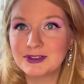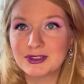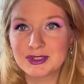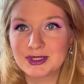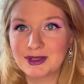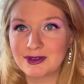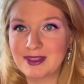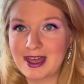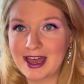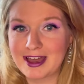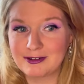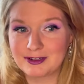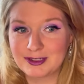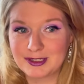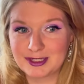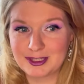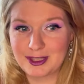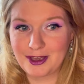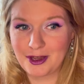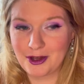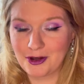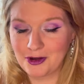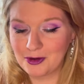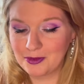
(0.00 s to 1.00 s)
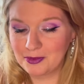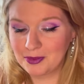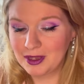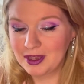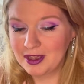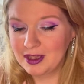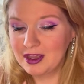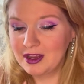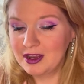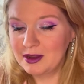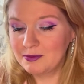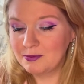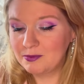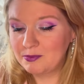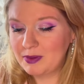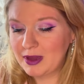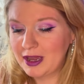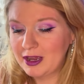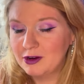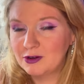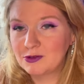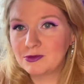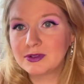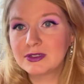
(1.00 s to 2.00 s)
So that is the hope,
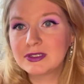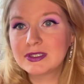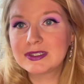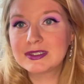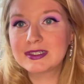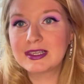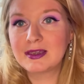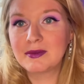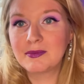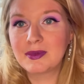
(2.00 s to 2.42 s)
but we'll see,